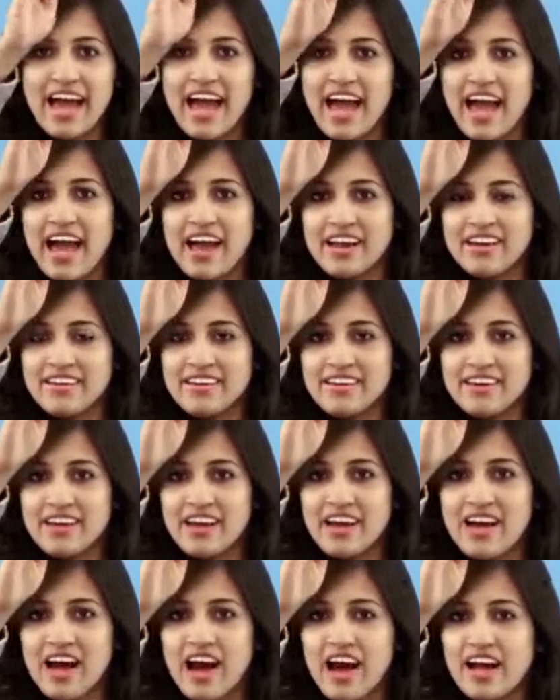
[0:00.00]
and
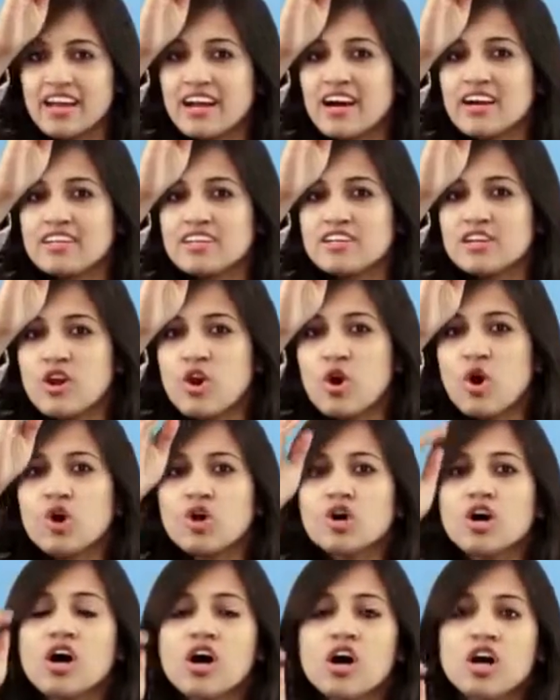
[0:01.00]
I cut it
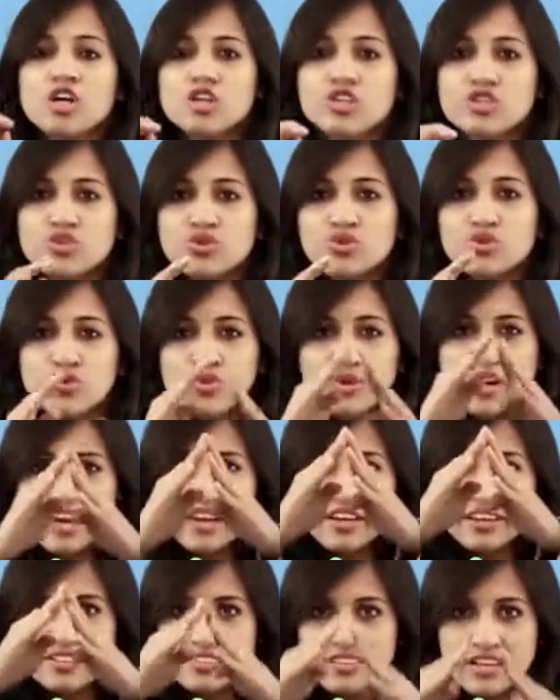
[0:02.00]
along two
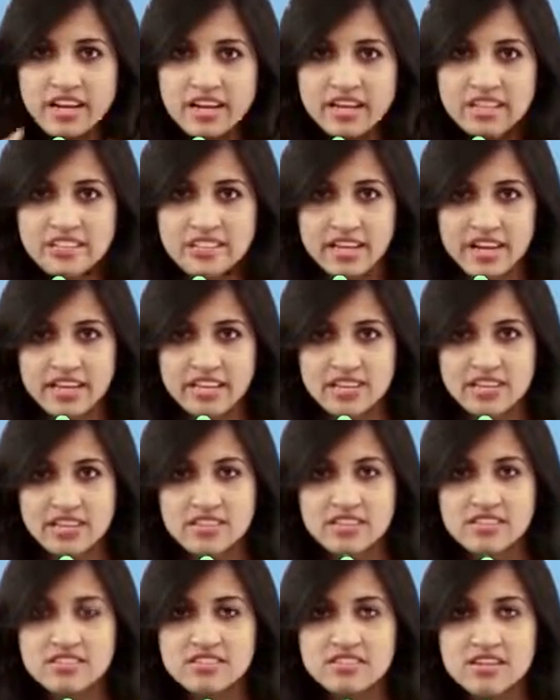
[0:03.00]
radius lines like
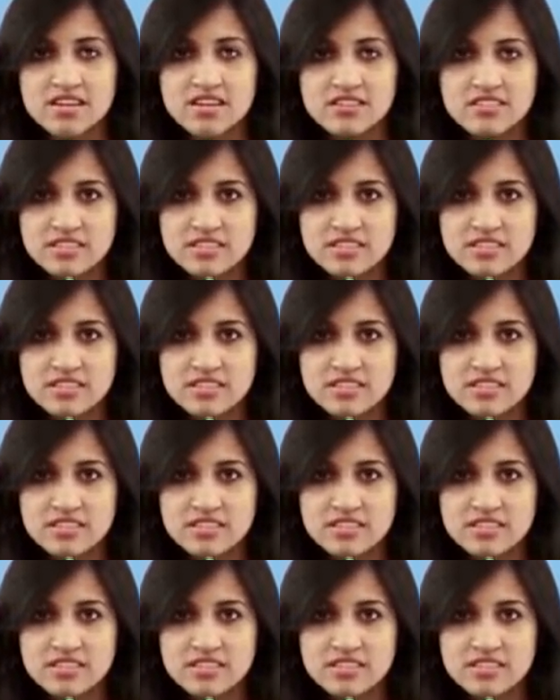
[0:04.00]
this,